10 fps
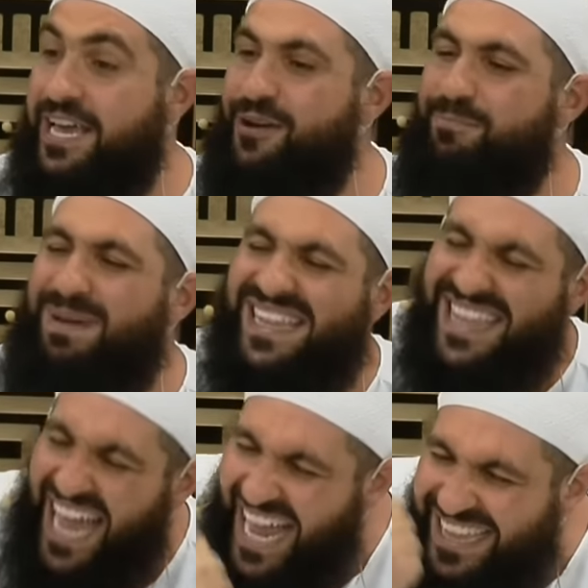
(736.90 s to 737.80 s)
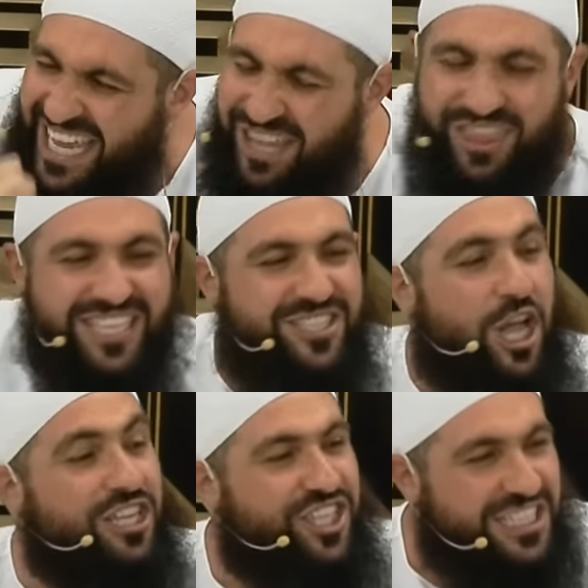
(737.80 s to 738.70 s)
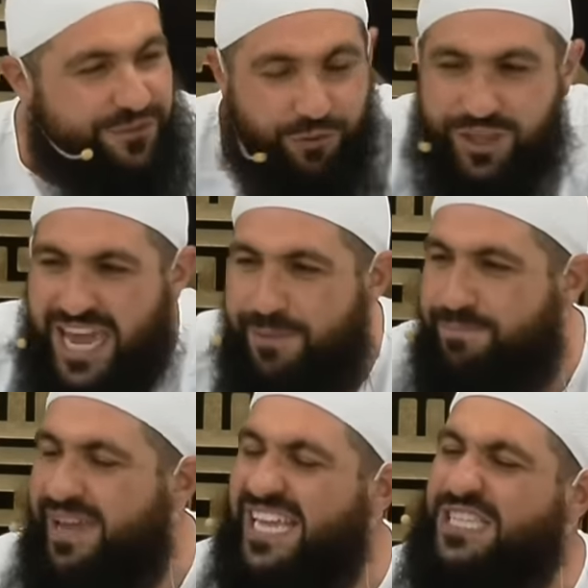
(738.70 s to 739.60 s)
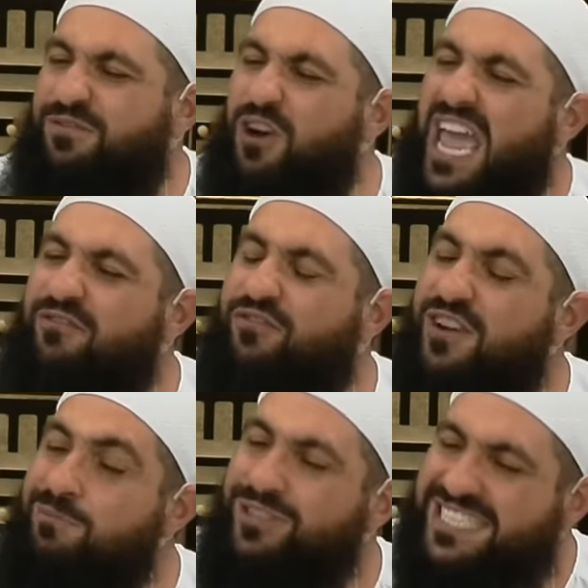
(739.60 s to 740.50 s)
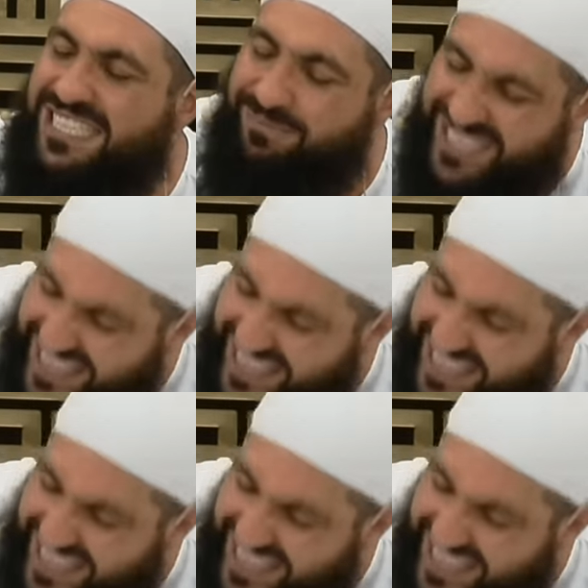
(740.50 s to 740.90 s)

But the hadith is not just for them, it's for every Muslim to the